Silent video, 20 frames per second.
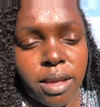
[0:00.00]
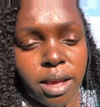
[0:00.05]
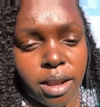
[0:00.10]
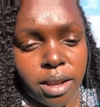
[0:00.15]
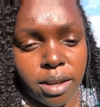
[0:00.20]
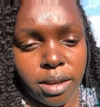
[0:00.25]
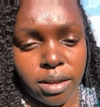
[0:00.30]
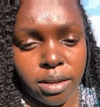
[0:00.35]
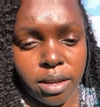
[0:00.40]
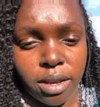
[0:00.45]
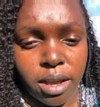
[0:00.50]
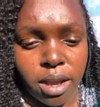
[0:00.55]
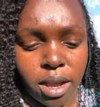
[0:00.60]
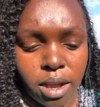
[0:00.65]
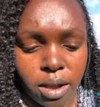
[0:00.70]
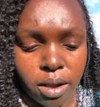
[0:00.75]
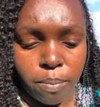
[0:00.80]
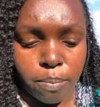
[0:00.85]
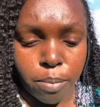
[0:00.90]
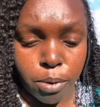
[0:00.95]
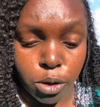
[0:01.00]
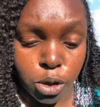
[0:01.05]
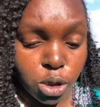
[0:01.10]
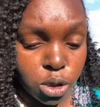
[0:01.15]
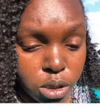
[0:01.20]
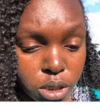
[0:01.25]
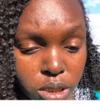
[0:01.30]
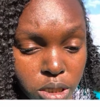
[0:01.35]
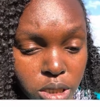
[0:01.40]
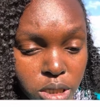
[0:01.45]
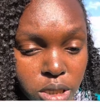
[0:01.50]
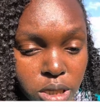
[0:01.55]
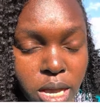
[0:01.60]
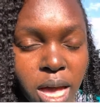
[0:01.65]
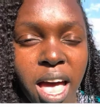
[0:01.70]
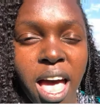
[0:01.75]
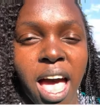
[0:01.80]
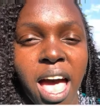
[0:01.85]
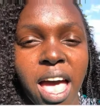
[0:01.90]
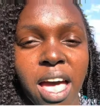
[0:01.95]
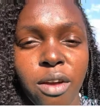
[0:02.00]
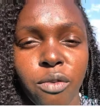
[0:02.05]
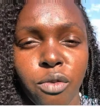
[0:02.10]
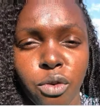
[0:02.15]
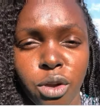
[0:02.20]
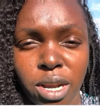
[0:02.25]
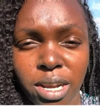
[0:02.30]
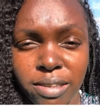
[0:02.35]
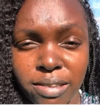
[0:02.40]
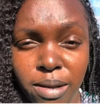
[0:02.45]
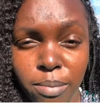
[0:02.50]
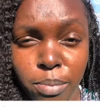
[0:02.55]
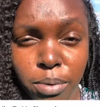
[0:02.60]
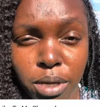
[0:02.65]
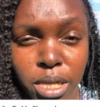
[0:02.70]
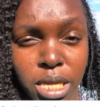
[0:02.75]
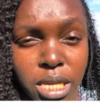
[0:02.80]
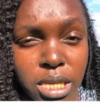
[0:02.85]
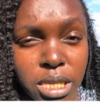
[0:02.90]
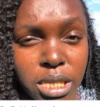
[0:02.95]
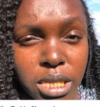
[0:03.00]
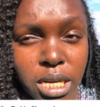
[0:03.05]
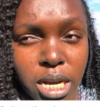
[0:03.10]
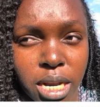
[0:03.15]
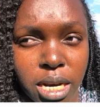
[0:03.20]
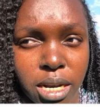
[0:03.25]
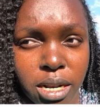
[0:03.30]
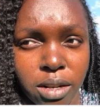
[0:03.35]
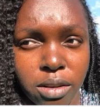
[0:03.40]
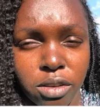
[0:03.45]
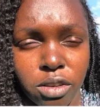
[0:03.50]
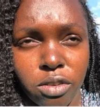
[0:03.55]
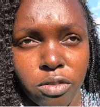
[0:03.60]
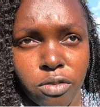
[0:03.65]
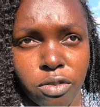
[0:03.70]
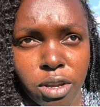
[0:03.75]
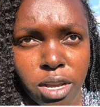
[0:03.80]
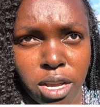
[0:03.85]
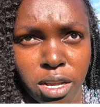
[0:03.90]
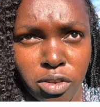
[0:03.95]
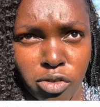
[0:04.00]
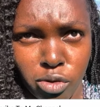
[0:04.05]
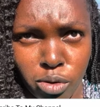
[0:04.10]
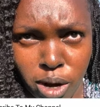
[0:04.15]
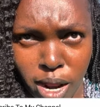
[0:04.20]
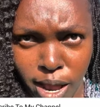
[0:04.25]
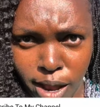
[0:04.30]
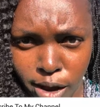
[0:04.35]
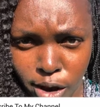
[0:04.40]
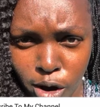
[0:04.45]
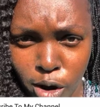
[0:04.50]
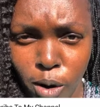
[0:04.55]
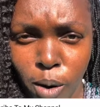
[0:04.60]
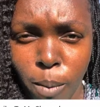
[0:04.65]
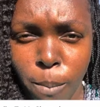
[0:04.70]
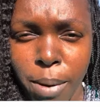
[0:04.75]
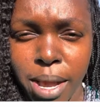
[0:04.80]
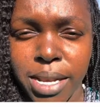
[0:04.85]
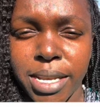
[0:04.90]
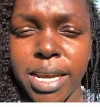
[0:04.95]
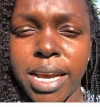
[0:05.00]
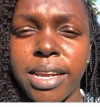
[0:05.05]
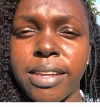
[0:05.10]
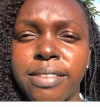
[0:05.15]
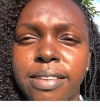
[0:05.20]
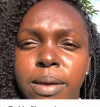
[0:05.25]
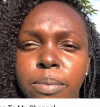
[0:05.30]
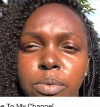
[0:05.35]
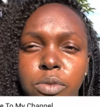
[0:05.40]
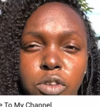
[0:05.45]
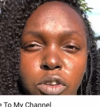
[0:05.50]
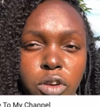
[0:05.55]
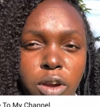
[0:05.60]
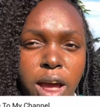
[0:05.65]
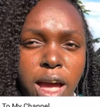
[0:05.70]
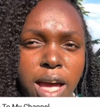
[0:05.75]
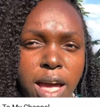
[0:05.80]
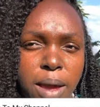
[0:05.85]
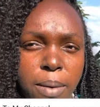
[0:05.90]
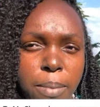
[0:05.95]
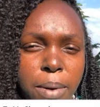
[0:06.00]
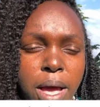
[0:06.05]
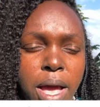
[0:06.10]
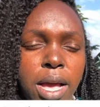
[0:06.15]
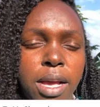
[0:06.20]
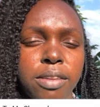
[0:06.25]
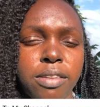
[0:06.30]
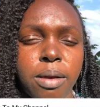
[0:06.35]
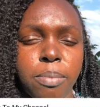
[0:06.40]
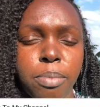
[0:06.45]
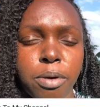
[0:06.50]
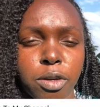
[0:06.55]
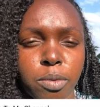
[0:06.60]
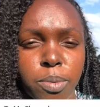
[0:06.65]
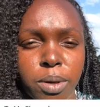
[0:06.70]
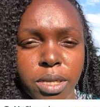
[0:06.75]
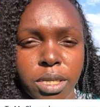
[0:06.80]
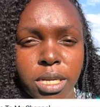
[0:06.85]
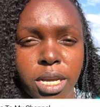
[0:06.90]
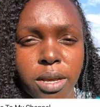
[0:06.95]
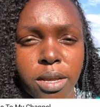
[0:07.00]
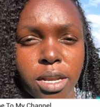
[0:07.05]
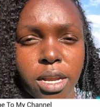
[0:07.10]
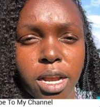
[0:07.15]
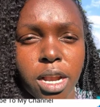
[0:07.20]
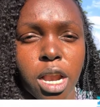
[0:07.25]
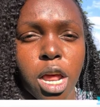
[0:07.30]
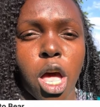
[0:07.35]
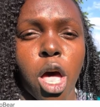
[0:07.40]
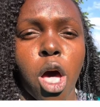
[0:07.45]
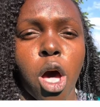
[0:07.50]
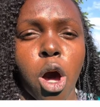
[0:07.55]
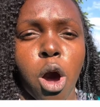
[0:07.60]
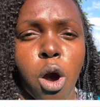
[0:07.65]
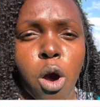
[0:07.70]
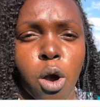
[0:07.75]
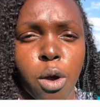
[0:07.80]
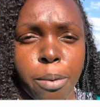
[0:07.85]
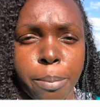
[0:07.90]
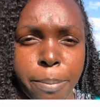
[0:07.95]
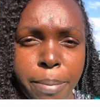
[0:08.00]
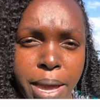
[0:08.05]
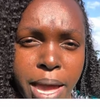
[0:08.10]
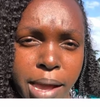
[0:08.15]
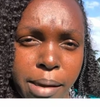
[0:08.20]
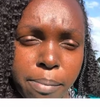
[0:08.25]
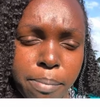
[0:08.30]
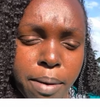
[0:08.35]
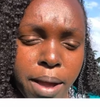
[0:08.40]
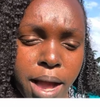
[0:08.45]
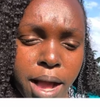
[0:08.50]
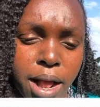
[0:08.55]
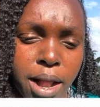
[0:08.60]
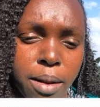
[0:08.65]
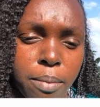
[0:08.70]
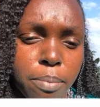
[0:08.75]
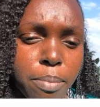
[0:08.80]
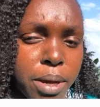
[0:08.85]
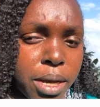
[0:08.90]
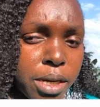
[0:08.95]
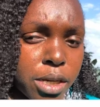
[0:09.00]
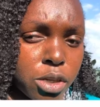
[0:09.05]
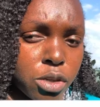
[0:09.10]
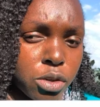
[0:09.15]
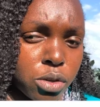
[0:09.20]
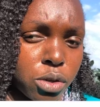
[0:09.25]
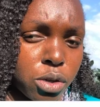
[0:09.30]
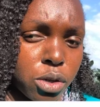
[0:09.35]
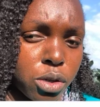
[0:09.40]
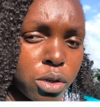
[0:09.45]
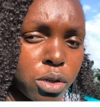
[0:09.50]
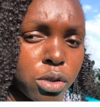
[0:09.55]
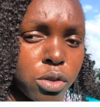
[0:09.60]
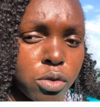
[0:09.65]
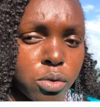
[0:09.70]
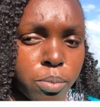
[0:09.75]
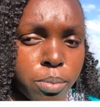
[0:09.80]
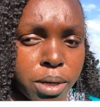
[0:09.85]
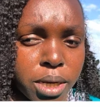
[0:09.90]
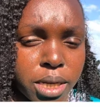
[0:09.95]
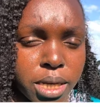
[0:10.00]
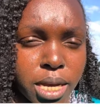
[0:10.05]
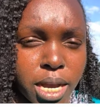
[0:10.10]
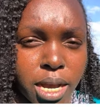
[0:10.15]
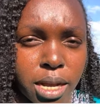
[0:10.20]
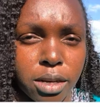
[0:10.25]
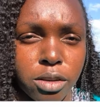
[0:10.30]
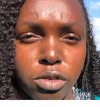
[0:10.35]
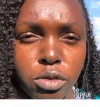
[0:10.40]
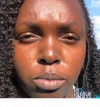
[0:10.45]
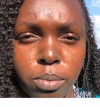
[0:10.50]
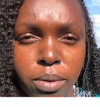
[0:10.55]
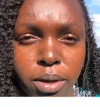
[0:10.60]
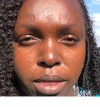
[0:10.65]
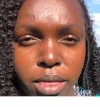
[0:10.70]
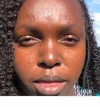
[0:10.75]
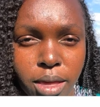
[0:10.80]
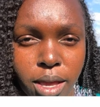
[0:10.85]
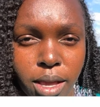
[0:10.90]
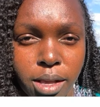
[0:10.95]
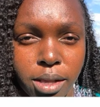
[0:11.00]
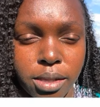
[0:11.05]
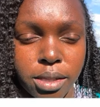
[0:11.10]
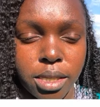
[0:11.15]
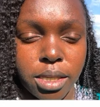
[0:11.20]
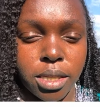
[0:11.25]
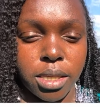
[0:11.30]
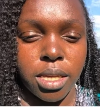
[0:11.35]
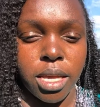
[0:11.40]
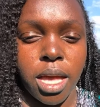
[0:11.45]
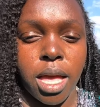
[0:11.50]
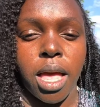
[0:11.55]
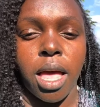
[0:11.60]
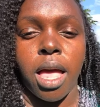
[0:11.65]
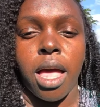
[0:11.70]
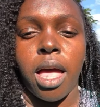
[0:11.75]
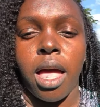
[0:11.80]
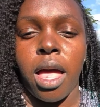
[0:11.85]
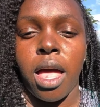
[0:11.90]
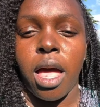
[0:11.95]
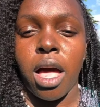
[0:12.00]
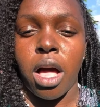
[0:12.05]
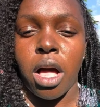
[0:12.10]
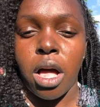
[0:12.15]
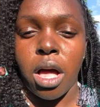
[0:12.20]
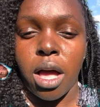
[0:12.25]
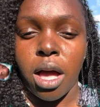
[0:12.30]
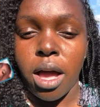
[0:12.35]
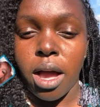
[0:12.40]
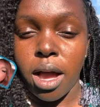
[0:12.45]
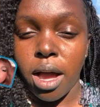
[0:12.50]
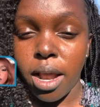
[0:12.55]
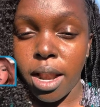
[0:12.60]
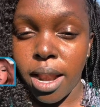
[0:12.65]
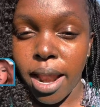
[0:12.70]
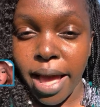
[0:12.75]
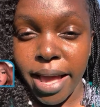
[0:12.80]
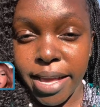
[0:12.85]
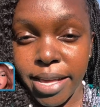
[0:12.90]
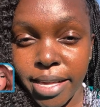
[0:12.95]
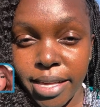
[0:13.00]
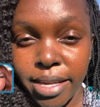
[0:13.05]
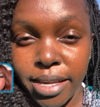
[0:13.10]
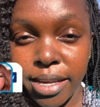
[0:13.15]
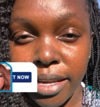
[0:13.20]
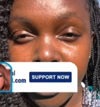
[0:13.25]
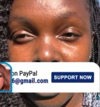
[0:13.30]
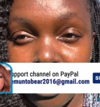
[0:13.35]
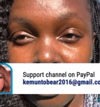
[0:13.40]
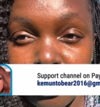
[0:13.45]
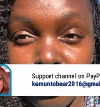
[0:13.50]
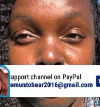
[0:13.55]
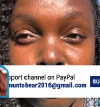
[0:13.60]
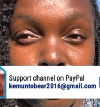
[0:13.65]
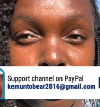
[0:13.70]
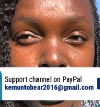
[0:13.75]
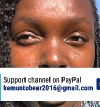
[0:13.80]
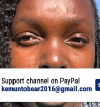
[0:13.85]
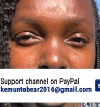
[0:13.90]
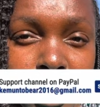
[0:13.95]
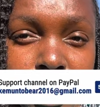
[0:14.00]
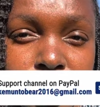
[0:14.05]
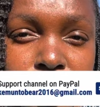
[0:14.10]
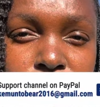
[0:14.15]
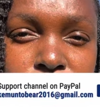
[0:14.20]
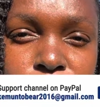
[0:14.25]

and portions if you want to support this channel don't forget to like comment and subscribe support my channel on paypal patreon super chat super things liking it's free